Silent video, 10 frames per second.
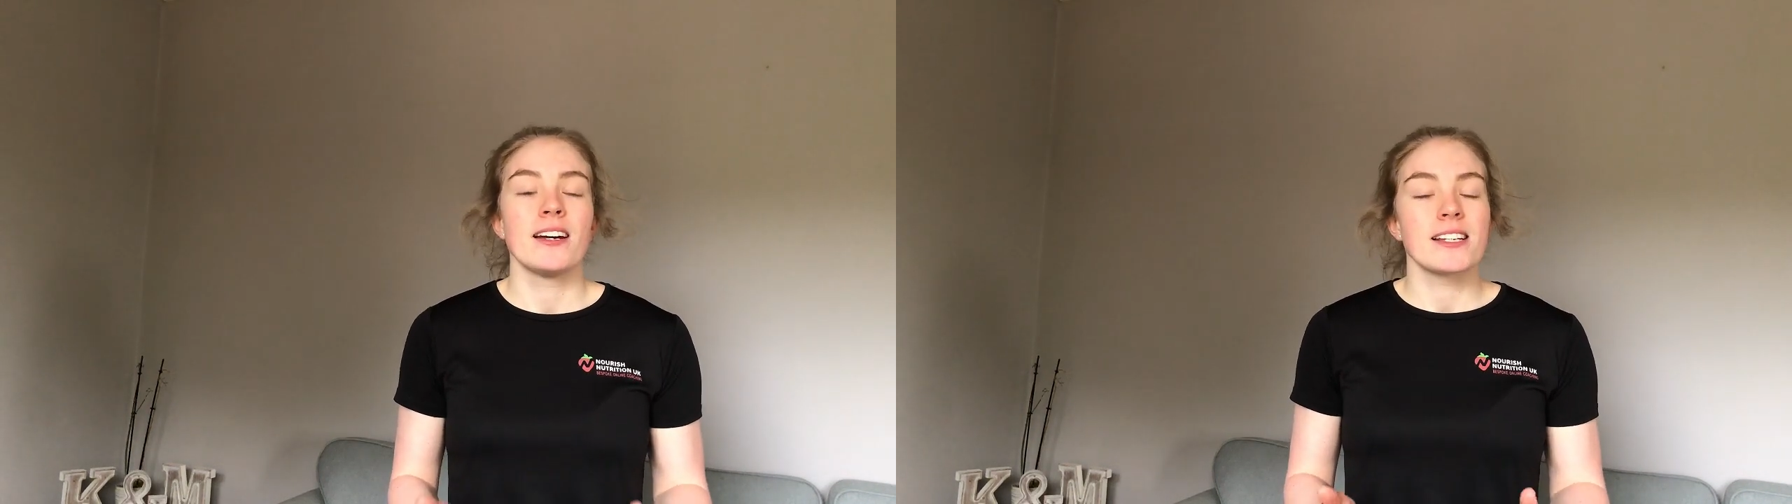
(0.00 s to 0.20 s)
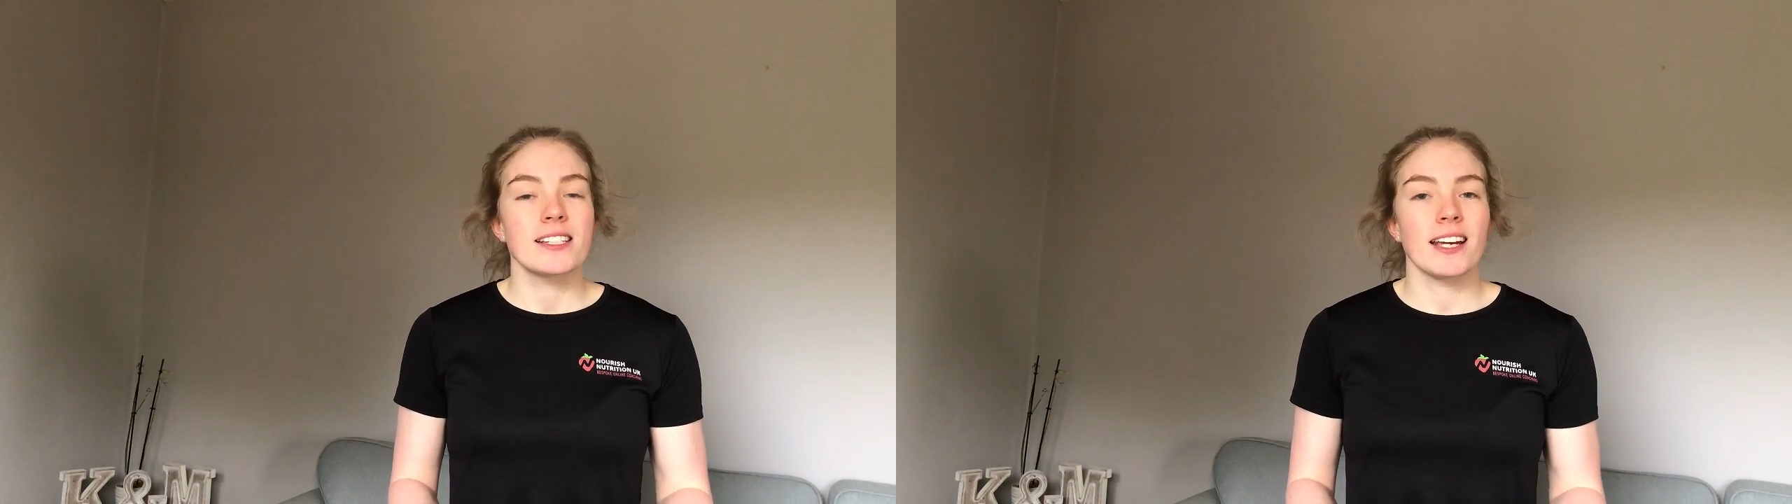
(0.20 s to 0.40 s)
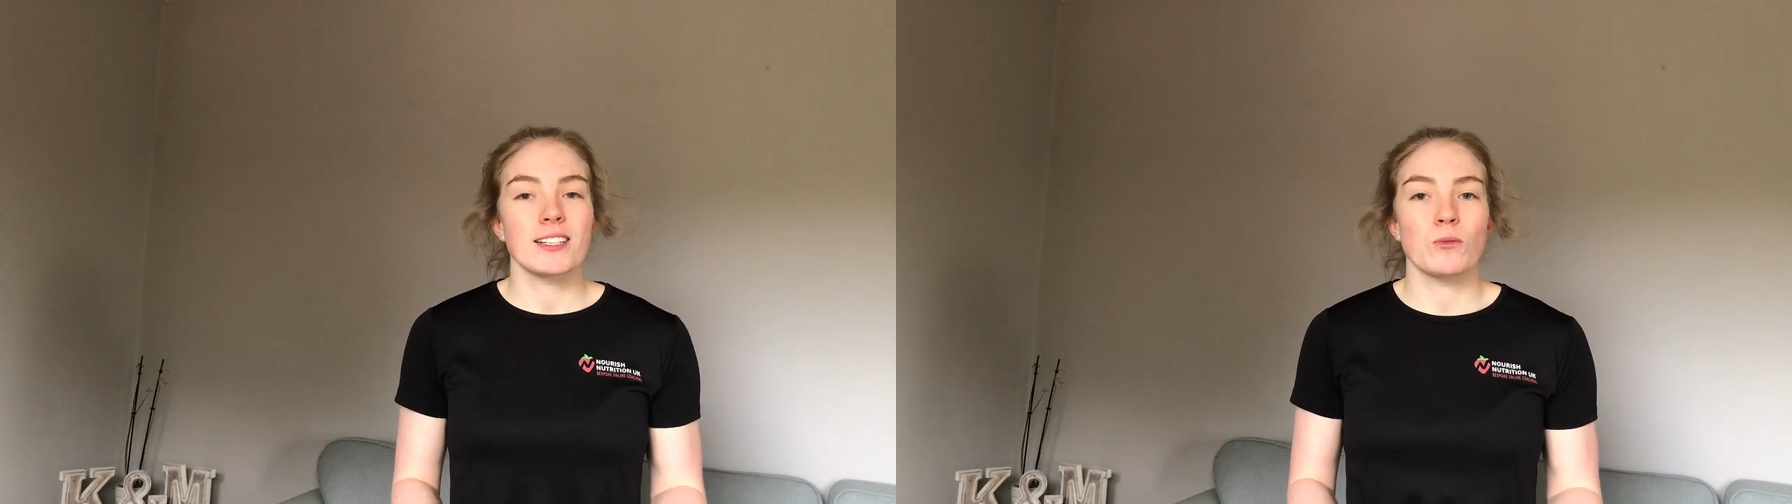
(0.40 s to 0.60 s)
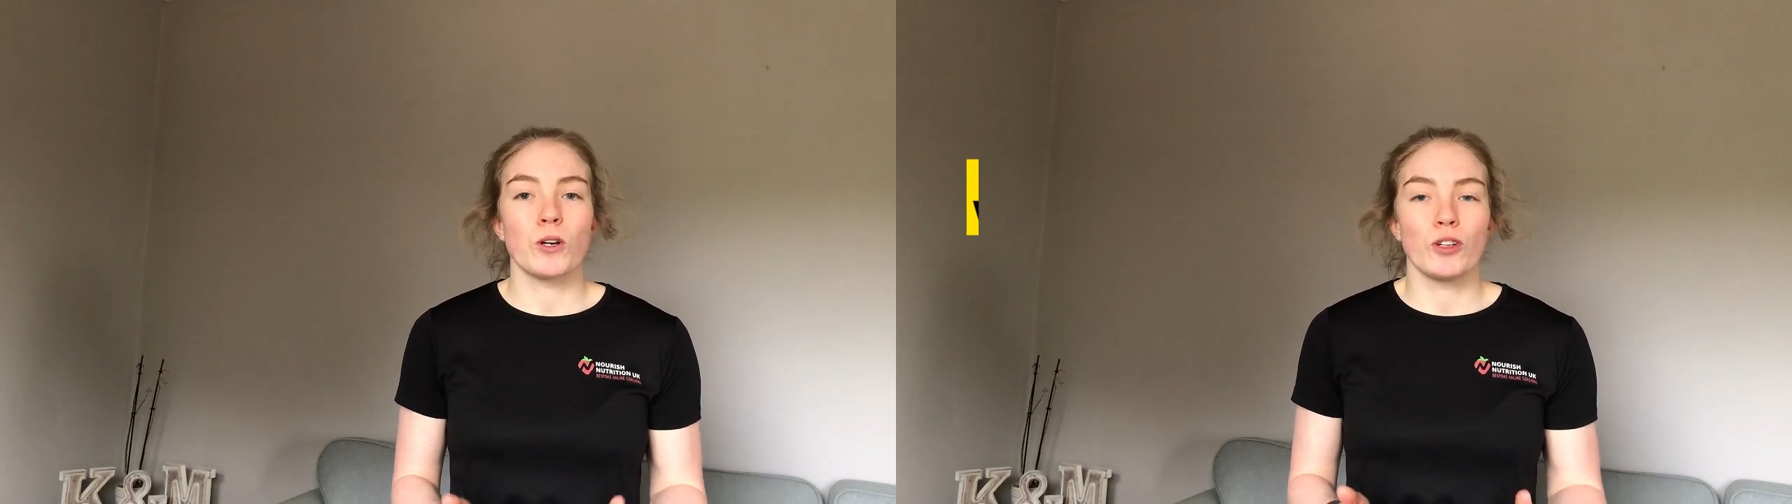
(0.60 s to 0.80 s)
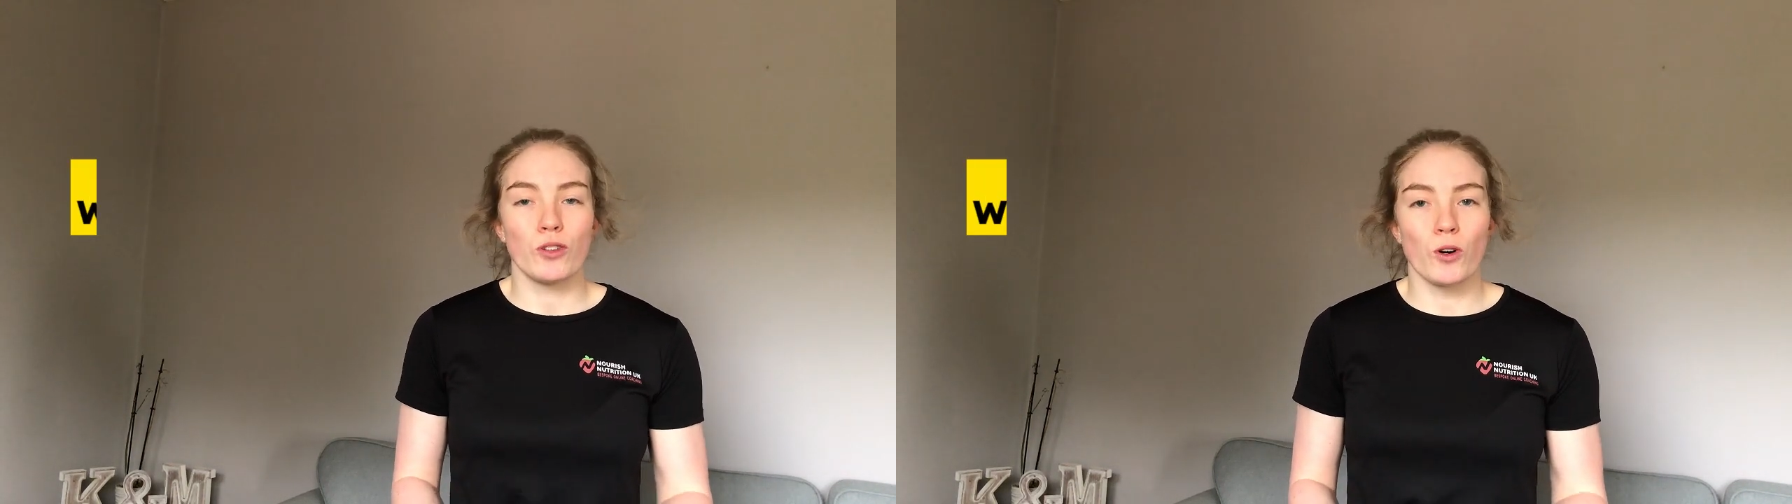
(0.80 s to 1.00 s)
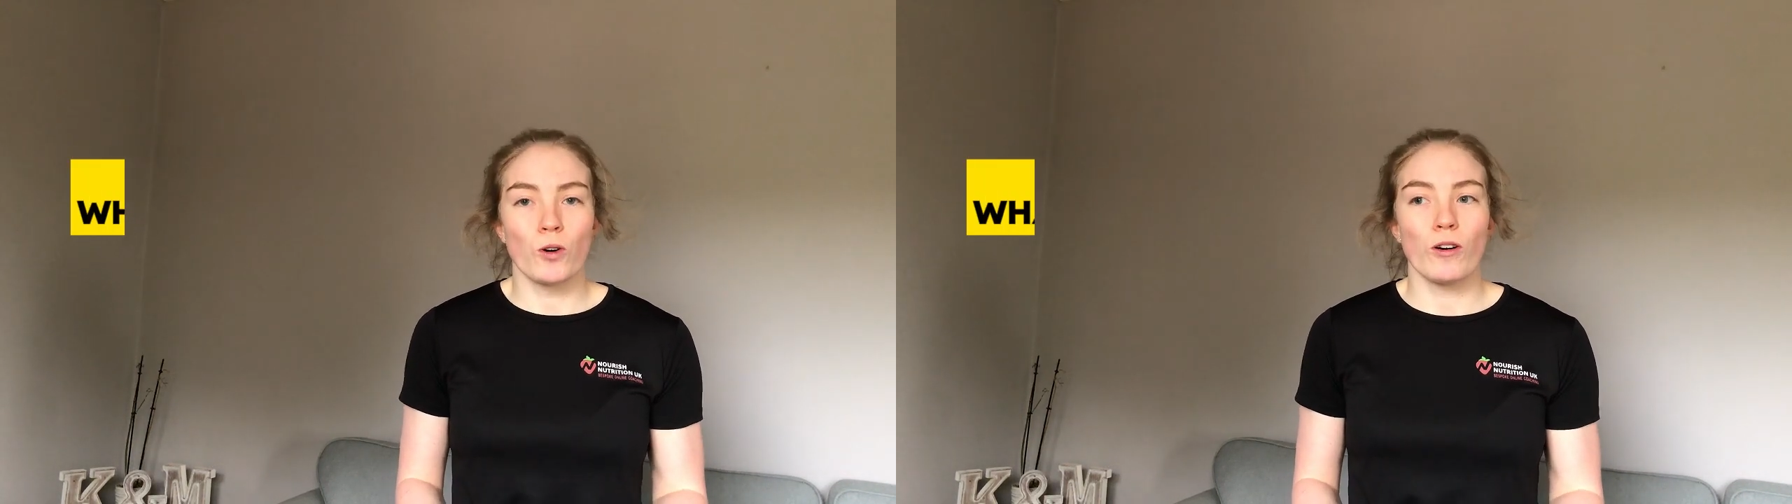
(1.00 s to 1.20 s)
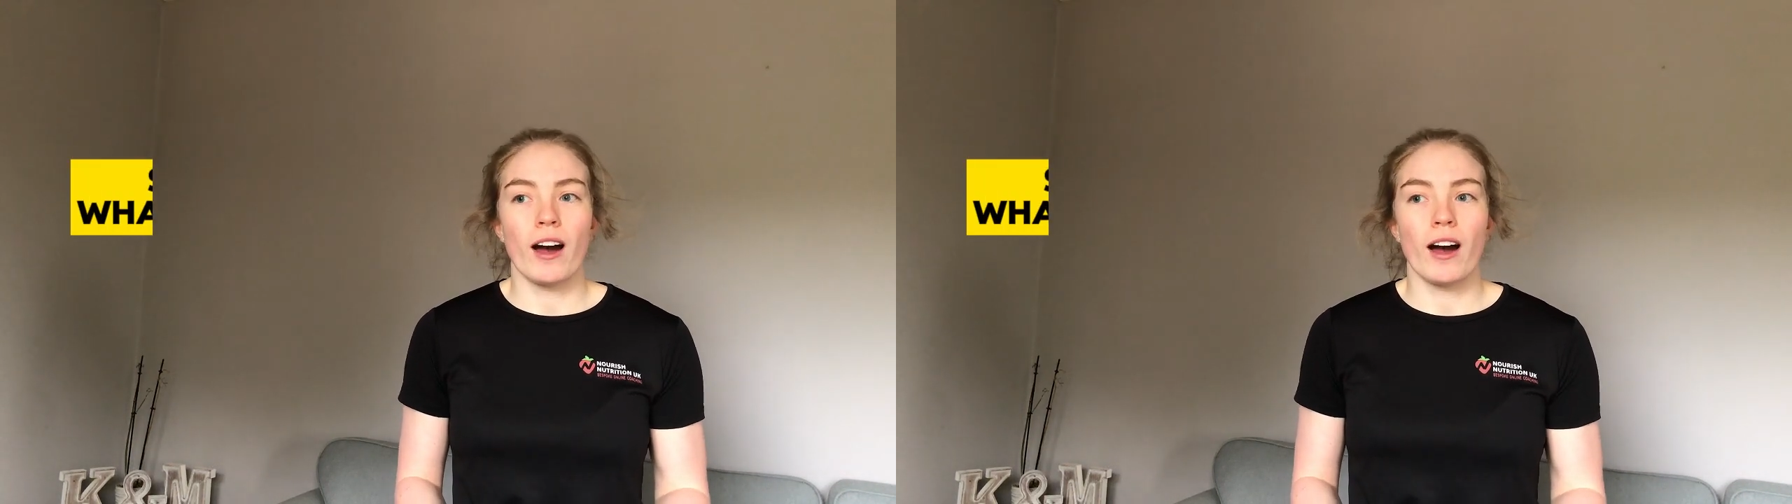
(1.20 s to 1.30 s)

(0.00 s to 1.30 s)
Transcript: stick to what you know